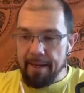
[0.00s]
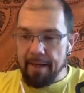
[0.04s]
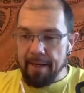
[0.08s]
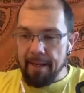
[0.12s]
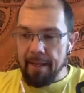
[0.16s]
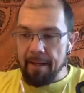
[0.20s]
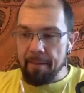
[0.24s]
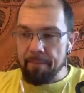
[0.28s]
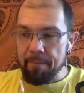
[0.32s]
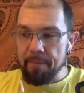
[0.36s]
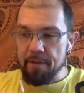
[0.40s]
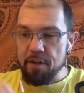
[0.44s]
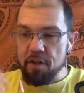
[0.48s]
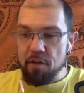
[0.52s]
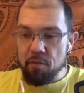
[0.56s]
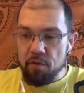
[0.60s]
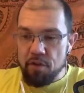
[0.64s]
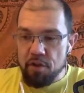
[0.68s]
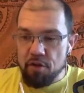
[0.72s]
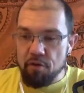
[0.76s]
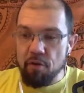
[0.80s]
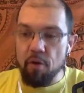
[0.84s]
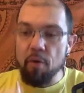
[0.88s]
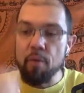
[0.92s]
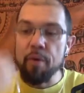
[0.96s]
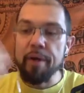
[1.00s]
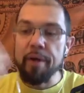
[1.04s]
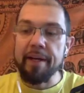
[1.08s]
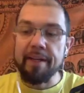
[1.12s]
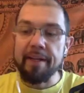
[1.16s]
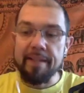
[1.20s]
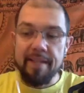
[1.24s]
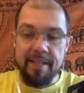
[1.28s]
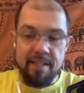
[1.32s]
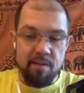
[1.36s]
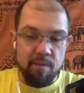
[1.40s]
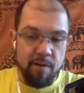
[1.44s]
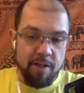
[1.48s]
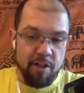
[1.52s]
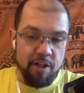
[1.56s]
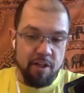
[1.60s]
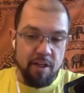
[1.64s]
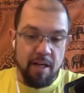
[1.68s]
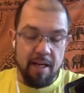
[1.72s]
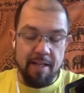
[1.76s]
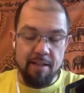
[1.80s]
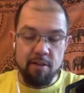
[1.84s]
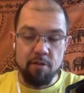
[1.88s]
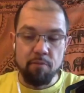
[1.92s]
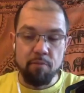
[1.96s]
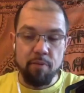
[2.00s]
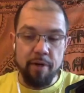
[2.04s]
um, she was growing and that's why she has to